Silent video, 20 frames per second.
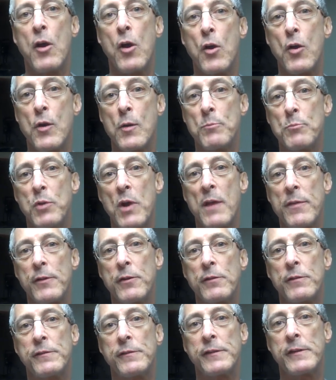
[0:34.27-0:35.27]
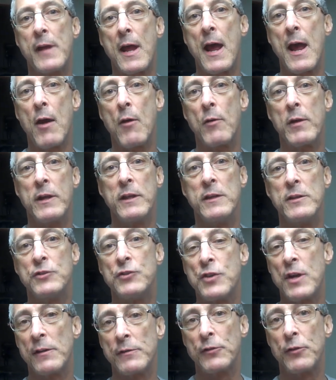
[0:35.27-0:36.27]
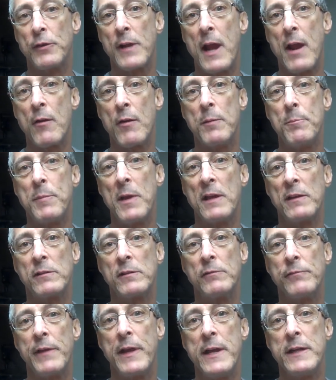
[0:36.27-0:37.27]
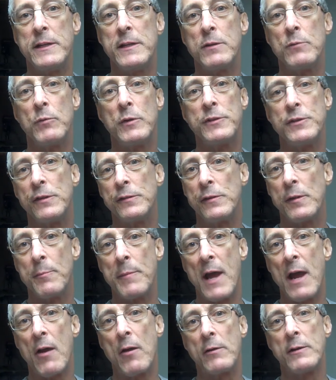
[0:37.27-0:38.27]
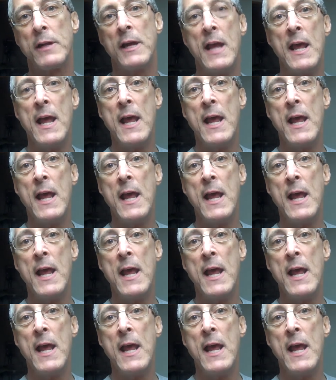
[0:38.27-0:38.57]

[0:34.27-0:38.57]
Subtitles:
Hearn Brothers out in Chester County, Pennsylvania, which is about